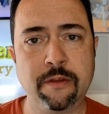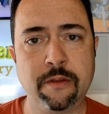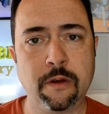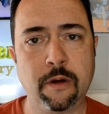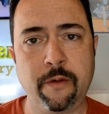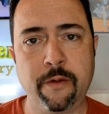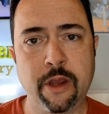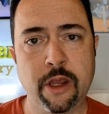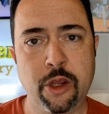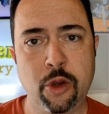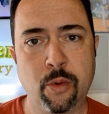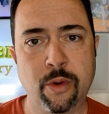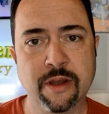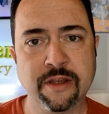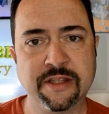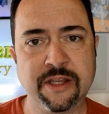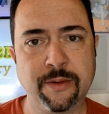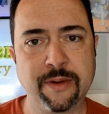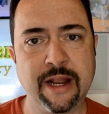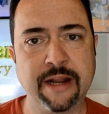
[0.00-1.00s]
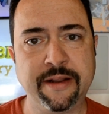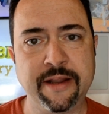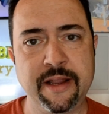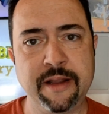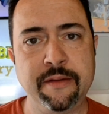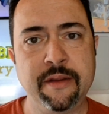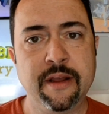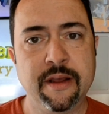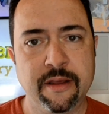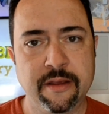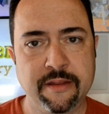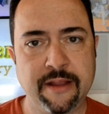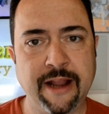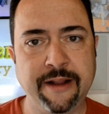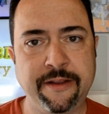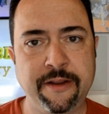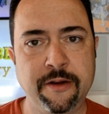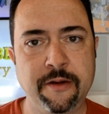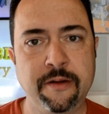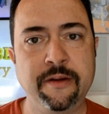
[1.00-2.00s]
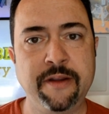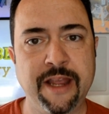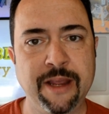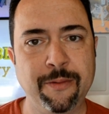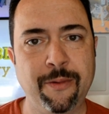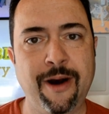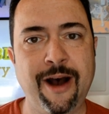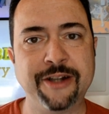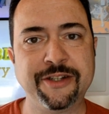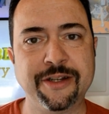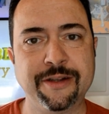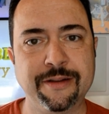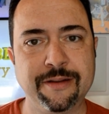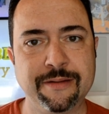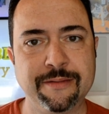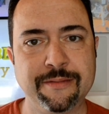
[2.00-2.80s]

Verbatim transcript: So you want to see what I did? Stay tuned, keep watching.